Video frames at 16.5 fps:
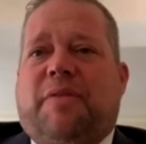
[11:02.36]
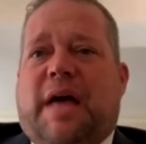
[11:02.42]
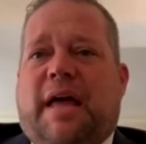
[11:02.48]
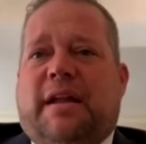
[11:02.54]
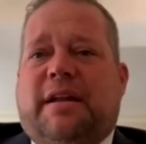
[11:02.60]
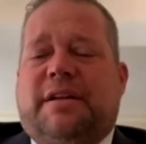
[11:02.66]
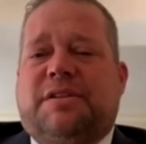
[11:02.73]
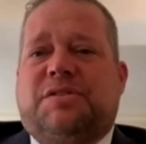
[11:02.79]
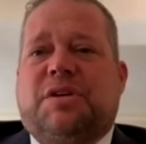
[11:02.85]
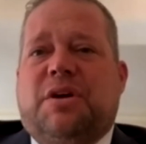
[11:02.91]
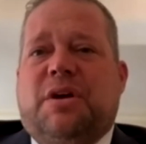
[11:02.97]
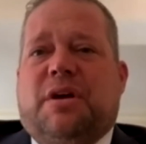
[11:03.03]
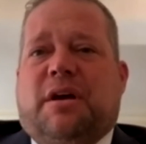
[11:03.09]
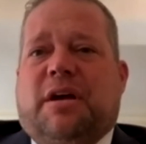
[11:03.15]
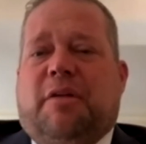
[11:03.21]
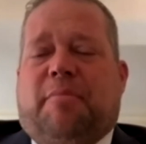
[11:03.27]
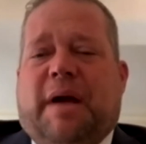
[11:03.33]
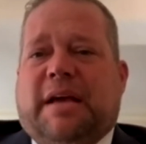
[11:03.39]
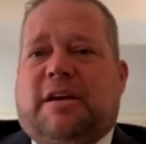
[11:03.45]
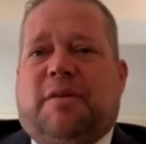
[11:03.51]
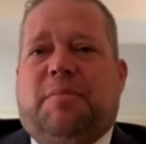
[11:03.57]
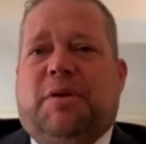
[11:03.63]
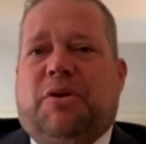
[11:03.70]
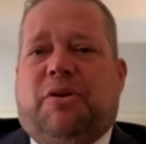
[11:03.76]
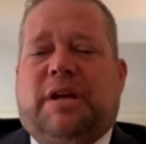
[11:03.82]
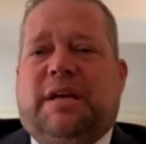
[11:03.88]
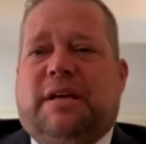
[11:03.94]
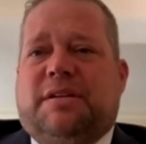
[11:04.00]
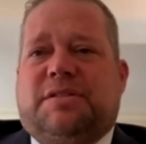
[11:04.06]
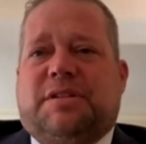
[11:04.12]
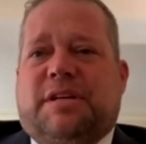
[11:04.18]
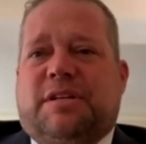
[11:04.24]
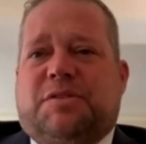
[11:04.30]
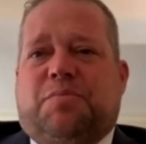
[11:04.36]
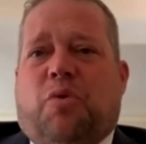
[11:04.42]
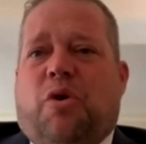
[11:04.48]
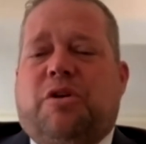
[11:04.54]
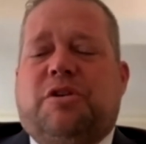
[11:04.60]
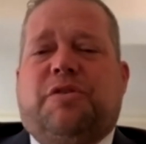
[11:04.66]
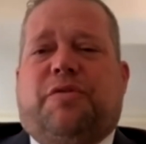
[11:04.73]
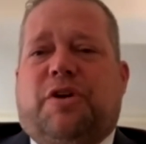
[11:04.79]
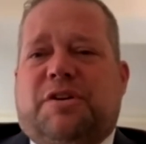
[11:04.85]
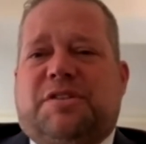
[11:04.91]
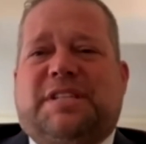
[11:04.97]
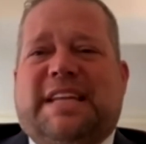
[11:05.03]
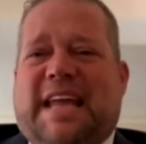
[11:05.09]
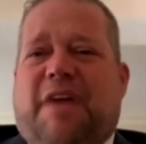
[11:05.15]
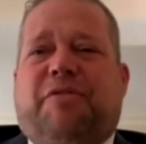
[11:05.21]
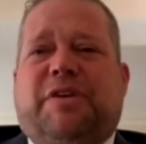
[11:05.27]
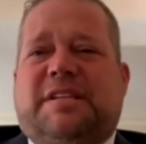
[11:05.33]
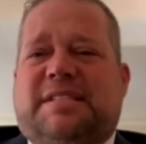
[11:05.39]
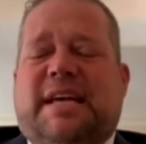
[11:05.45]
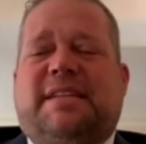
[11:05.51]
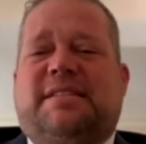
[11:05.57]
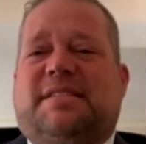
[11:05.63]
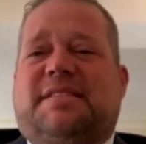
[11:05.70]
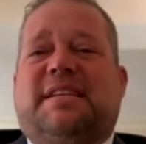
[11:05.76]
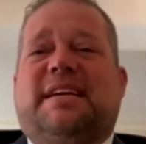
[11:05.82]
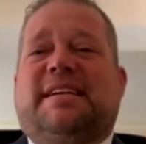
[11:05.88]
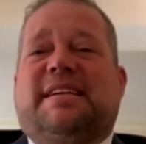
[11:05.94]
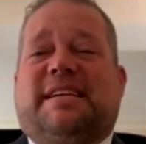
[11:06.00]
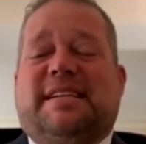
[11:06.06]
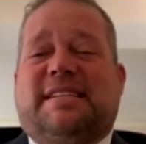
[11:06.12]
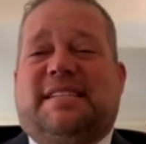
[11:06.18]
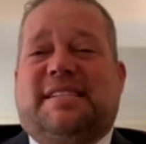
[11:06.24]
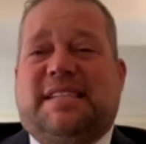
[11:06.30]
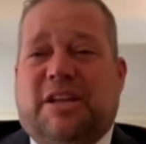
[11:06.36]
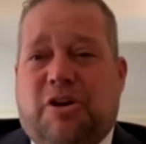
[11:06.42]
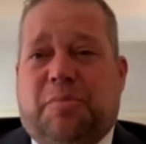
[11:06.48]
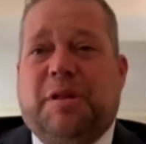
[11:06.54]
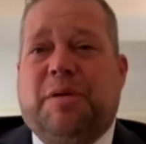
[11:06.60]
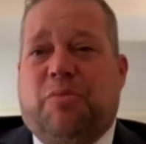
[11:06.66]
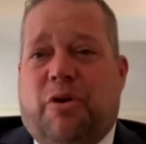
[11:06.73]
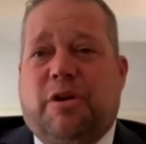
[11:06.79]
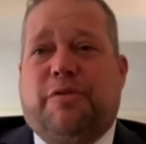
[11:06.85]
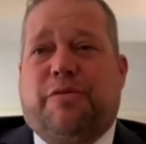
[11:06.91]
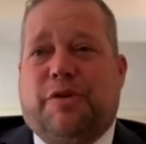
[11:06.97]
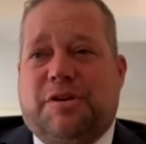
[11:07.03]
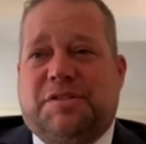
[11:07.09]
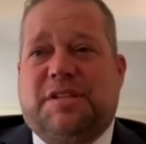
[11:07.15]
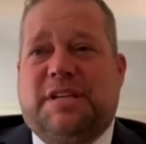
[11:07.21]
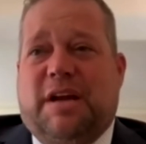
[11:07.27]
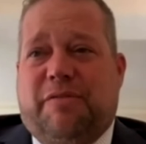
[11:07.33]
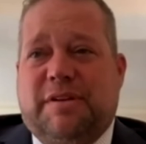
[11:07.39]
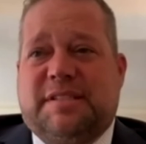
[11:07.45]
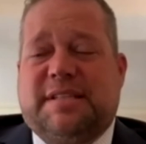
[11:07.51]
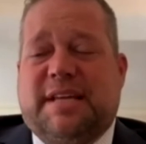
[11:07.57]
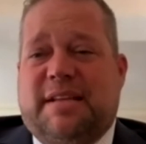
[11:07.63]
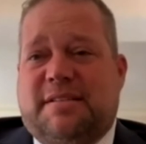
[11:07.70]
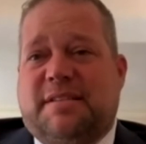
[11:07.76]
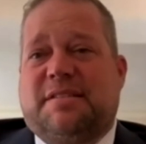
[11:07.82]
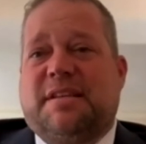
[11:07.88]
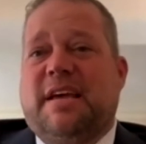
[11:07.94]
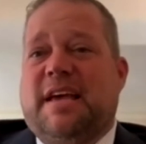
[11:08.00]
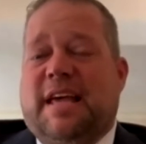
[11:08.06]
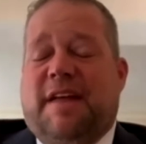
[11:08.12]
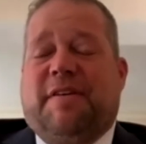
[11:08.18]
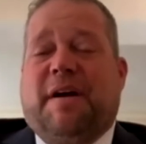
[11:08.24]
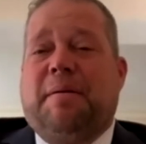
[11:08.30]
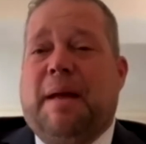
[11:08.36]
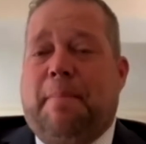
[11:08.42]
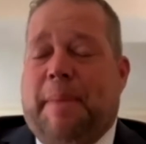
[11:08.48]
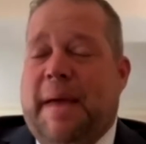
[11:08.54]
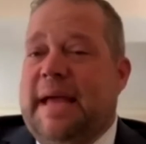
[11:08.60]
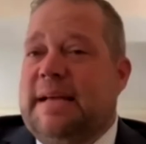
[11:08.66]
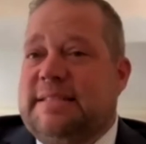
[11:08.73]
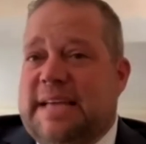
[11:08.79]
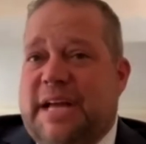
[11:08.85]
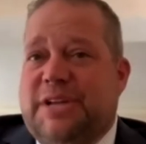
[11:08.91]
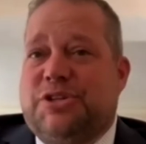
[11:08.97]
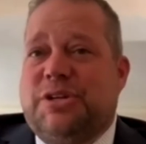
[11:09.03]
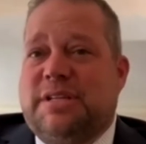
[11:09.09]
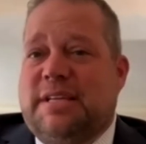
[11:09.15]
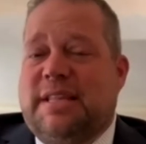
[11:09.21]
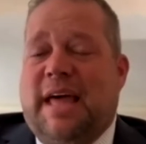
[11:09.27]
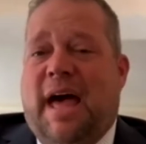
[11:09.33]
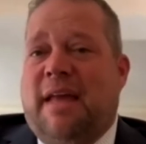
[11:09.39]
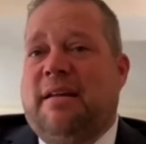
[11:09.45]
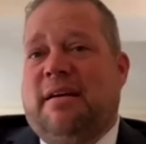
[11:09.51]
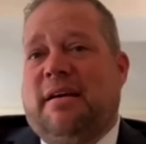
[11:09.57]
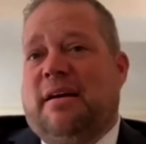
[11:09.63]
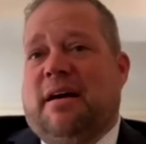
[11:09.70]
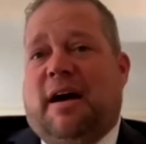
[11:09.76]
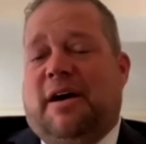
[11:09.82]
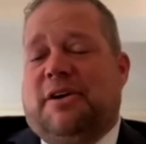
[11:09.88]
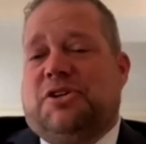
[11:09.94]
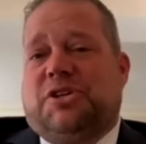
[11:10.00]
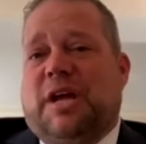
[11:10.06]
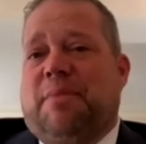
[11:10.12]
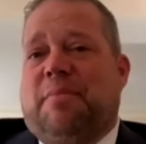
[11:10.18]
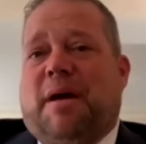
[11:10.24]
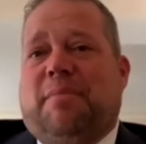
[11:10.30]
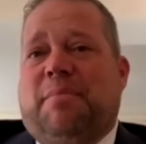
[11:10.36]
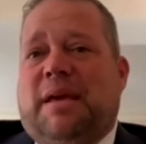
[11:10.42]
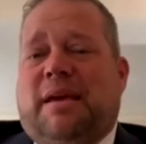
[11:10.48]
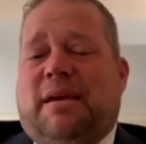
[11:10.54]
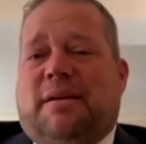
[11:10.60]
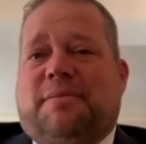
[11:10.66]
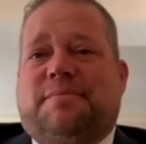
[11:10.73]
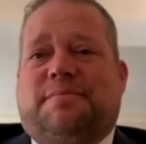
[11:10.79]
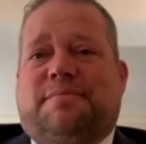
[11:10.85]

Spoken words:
that. It is, you know, my community is more diverse in every census, considerably more diverse in every census. And if I'm not paying attention to that, shame on me.